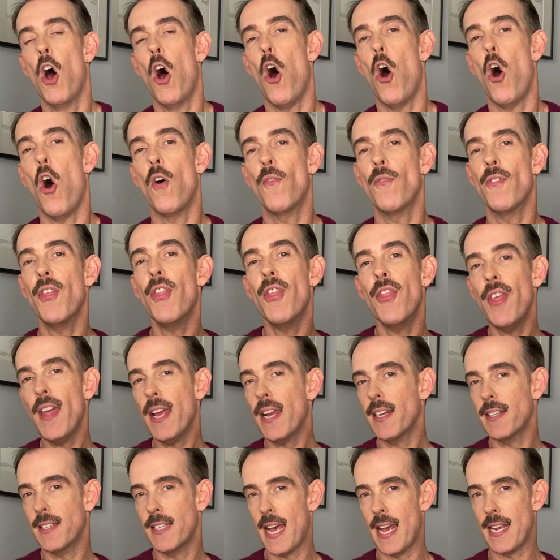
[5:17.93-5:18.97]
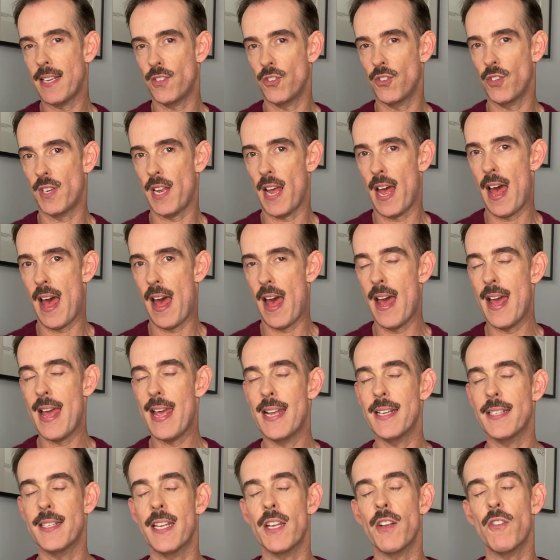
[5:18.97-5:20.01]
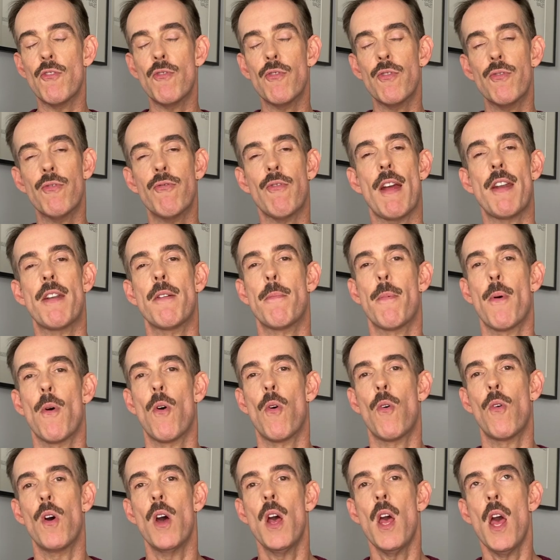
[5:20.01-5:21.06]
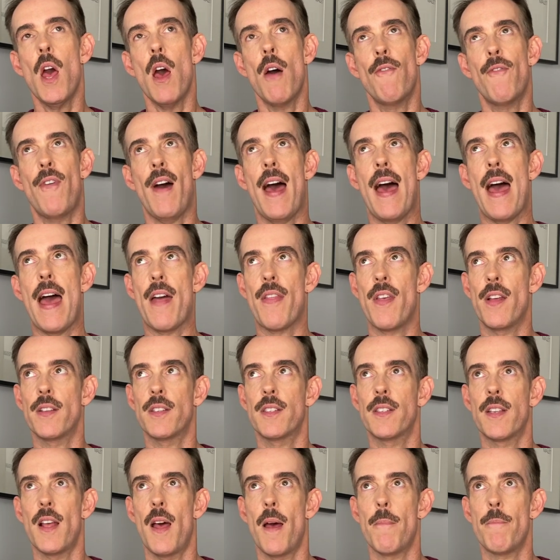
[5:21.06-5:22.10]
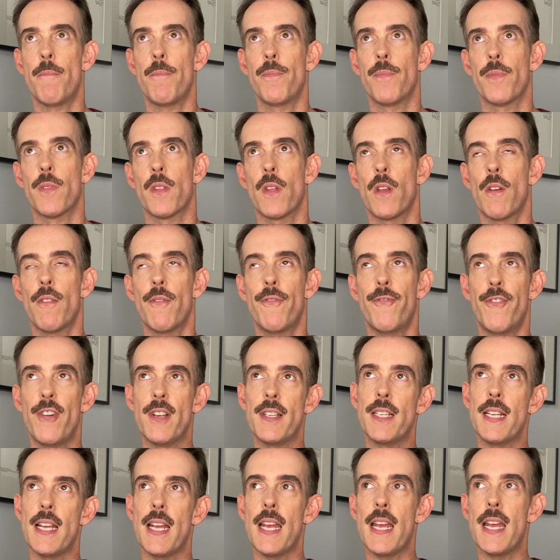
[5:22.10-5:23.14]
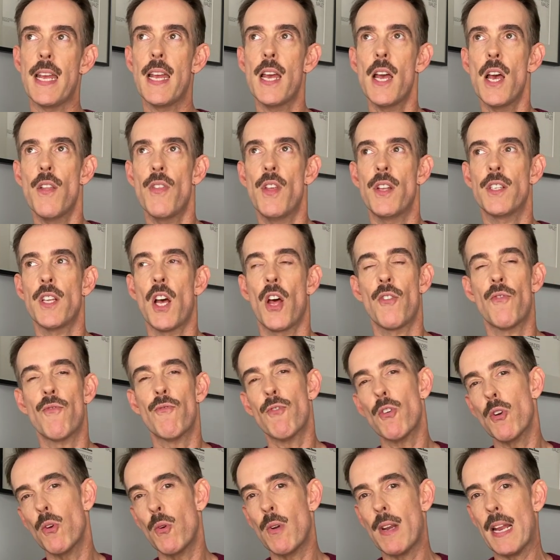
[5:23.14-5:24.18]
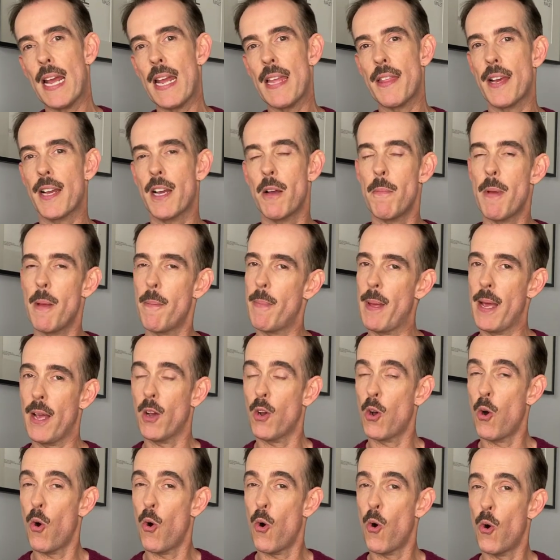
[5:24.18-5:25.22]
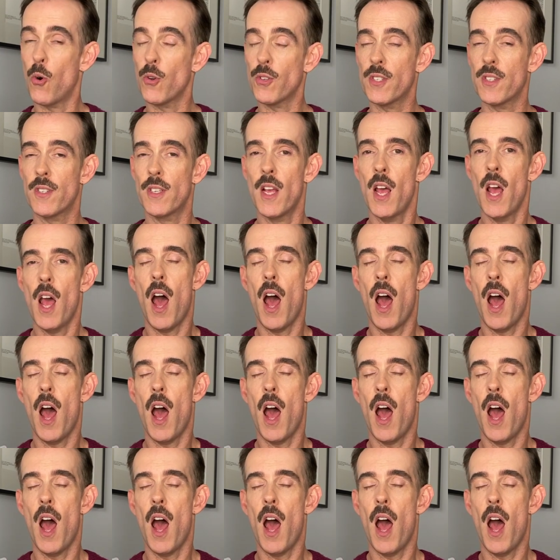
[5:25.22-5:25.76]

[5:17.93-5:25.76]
On thicker textured hair, it's incredible for hair that's frizzy, that's unruly, that can be a bit coarse,